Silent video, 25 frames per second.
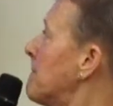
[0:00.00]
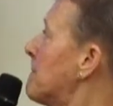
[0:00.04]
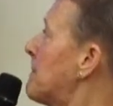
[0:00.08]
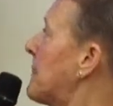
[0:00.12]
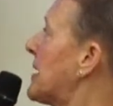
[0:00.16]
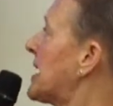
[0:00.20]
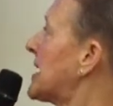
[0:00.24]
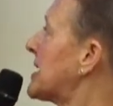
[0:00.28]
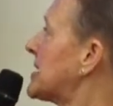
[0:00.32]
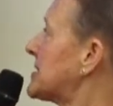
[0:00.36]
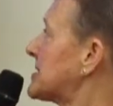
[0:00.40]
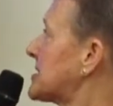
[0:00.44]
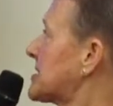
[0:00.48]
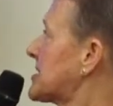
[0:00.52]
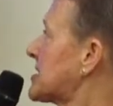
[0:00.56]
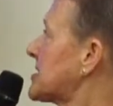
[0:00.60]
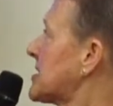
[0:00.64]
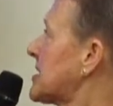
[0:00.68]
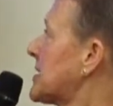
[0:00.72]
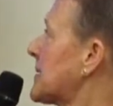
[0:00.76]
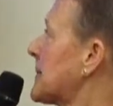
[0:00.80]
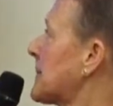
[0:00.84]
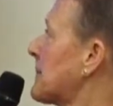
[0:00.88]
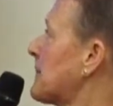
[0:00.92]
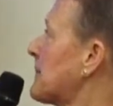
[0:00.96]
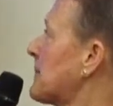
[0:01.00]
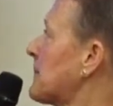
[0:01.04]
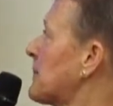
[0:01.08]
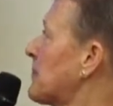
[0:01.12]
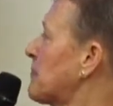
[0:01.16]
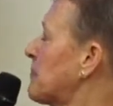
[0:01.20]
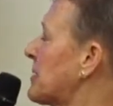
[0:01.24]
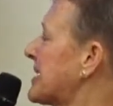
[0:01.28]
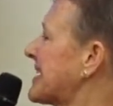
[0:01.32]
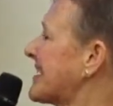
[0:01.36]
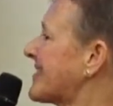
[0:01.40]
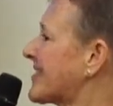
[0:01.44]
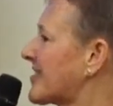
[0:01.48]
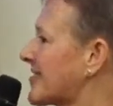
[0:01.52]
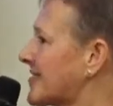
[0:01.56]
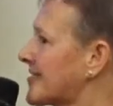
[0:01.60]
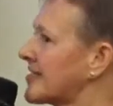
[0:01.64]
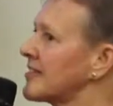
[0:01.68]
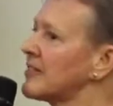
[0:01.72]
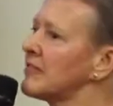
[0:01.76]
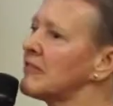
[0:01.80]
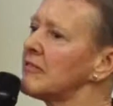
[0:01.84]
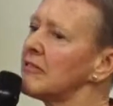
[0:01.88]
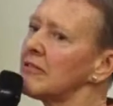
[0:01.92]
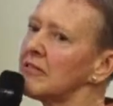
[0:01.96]
But it
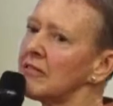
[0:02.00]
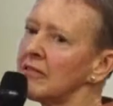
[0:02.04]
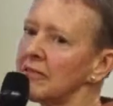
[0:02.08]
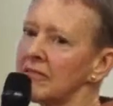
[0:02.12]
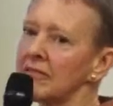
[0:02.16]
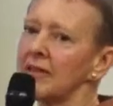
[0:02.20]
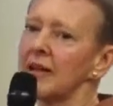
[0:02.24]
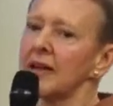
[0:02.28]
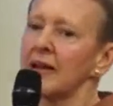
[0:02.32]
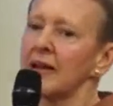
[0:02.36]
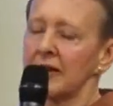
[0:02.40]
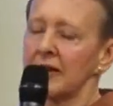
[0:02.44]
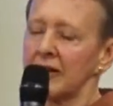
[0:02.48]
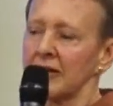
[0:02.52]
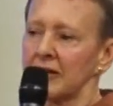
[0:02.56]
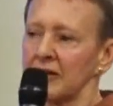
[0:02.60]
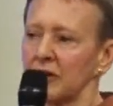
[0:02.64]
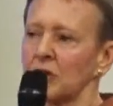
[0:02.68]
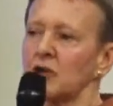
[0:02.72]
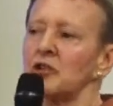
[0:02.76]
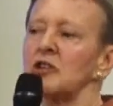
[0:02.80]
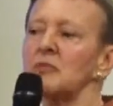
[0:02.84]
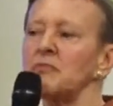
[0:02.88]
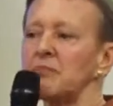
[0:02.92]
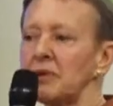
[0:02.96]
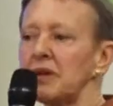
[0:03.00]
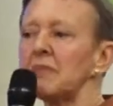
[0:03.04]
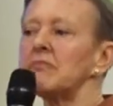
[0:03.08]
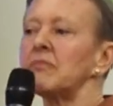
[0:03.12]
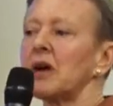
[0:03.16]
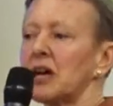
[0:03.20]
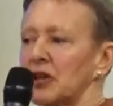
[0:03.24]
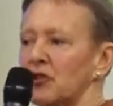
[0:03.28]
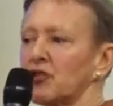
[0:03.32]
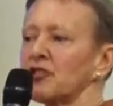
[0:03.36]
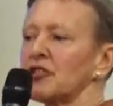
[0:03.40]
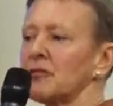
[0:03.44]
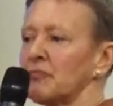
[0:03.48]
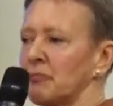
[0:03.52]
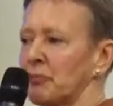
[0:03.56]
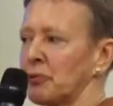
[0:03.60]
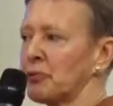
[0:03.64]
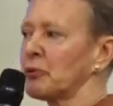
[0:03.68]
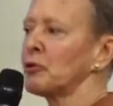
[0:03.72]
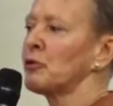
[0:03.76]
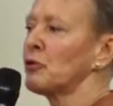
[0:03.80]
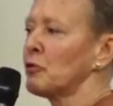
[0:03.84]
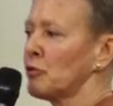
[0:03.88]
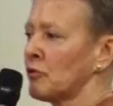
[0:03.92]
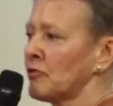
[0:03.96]
still could be much
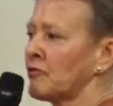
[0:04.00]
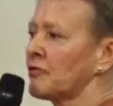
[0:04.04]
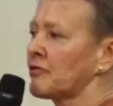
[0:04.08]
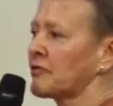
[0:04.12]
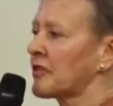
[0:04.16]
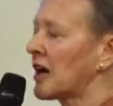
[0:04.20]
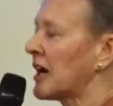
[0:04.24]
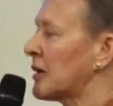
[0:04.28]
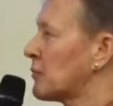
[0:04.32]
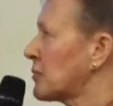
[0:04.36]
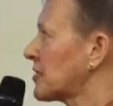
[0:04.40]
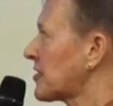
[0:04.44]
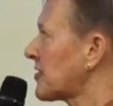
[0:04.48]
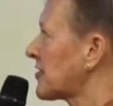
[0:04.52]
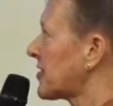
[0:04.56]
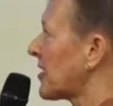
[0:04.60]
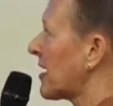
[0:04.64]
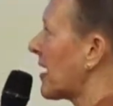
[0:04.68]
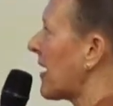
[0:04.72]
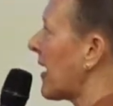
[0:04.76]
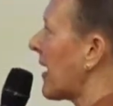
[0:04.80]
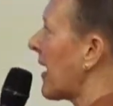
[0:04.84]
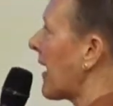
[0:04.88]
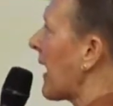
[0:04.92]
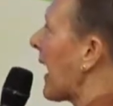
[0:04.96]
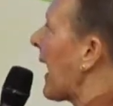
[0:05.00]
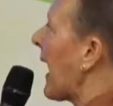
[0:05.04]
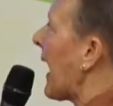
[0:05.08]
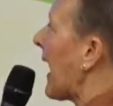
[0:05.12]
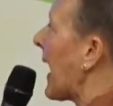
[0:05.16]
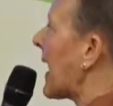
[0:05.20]
improved, I would say.